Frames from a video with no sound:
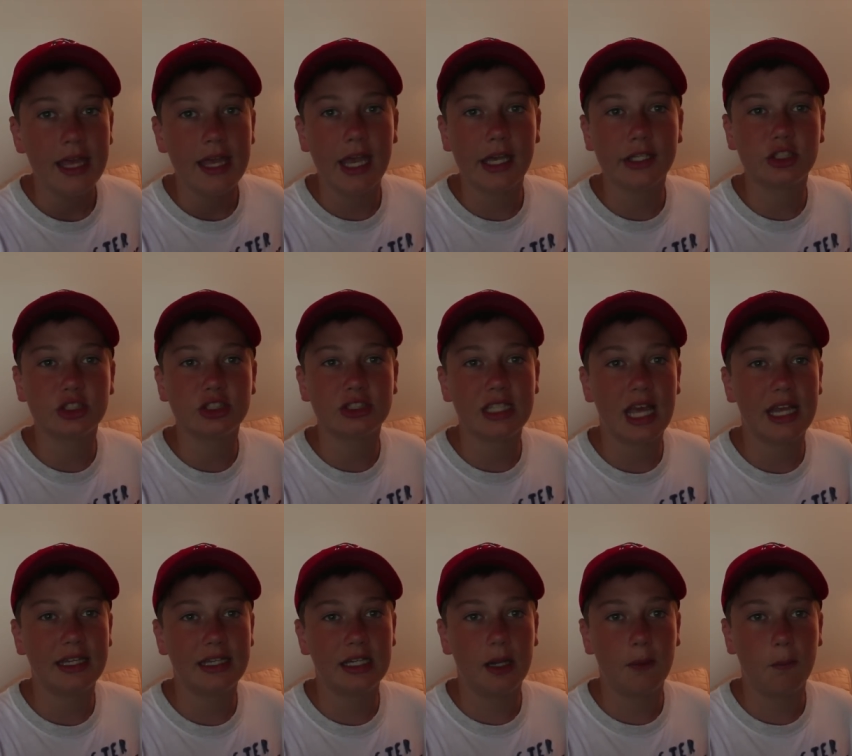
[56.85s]
It just
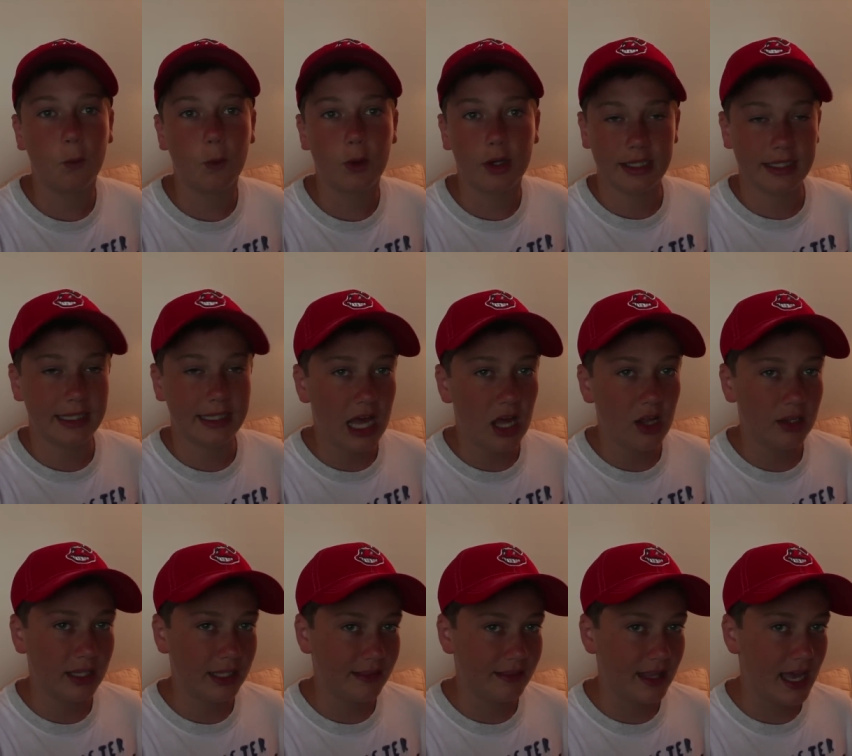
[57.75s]
ended up working out
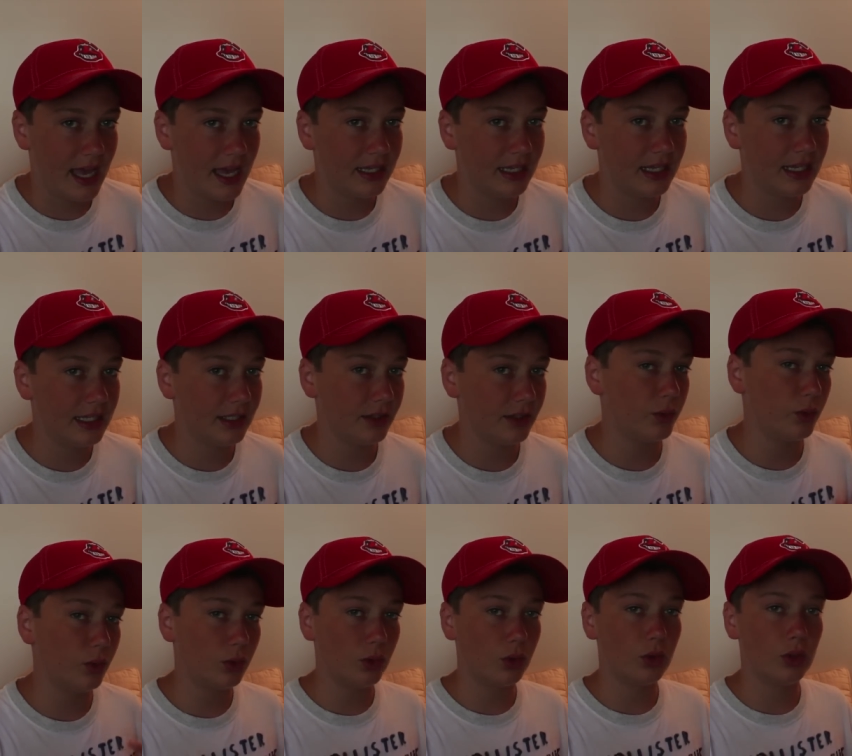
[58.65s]
like that. And
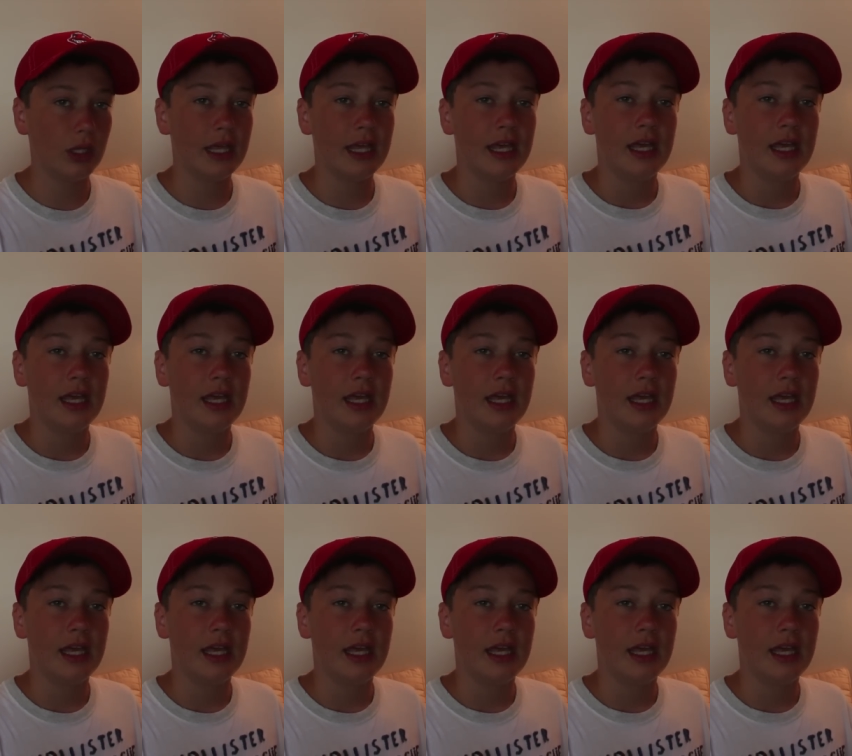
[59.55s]
Google